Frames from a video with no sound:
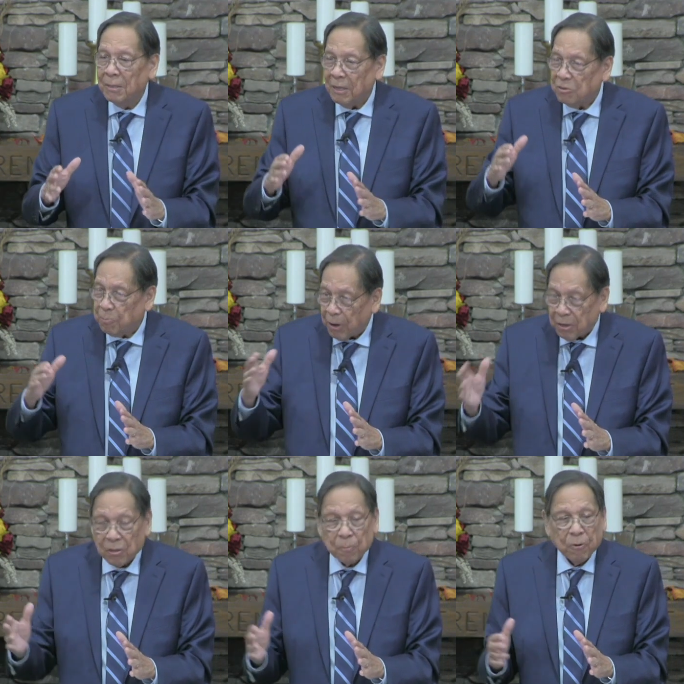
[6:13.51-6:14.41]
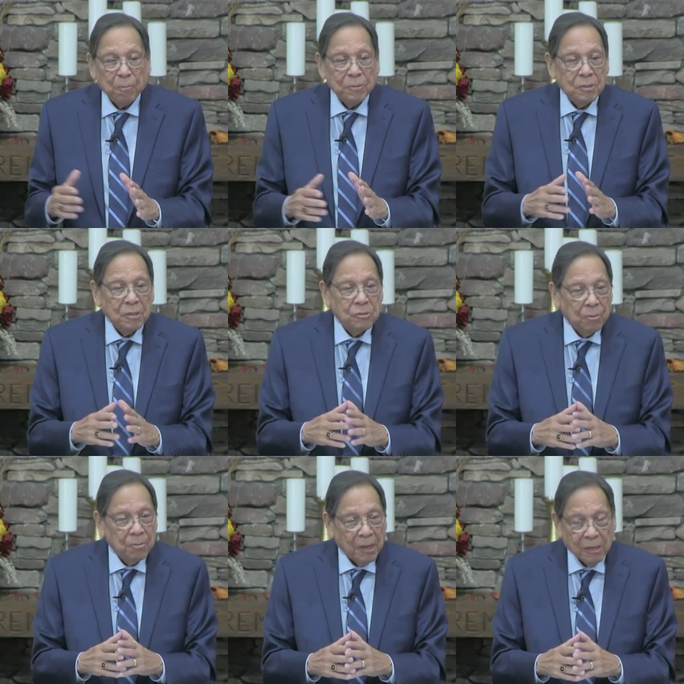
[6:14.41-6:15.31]
That's part of the purpose of the
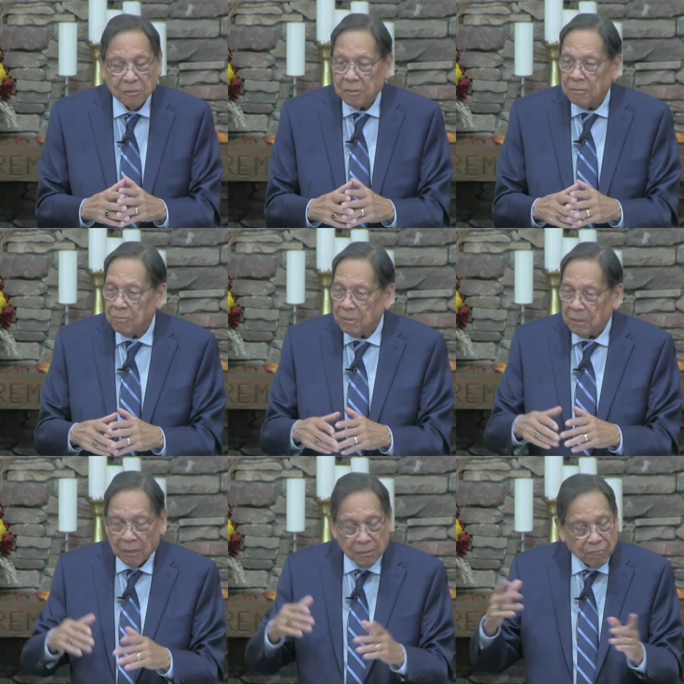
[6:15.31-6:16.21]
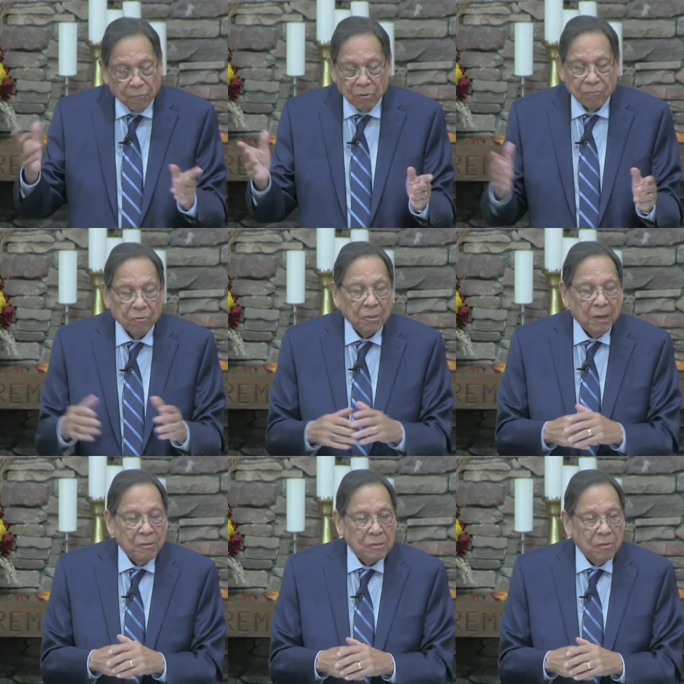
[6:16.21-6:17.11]
tribulation when the
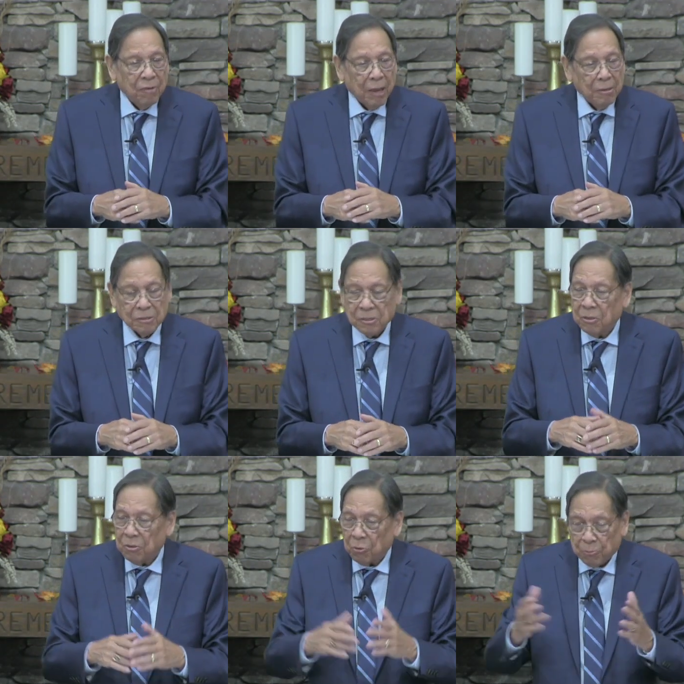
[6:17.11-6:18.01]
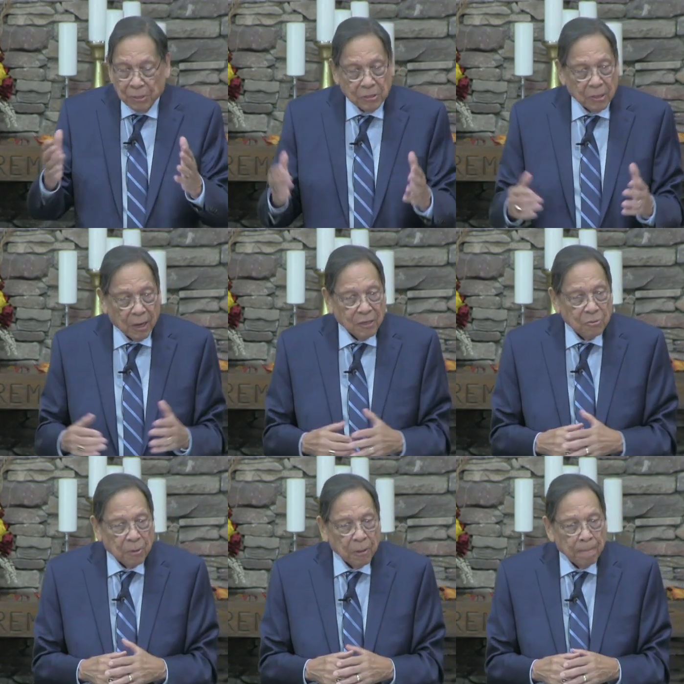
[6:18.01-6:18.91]
144,000 evangelists are going to go preach the
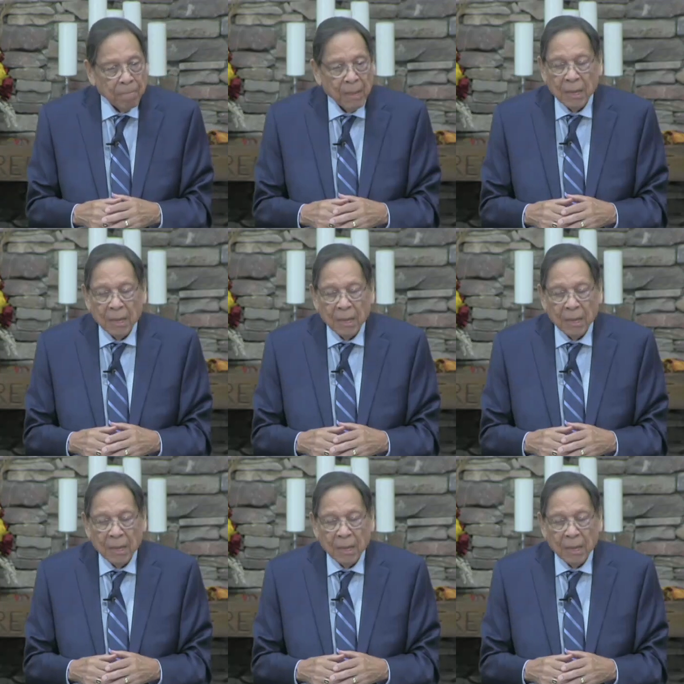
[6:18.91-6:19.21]
gospel.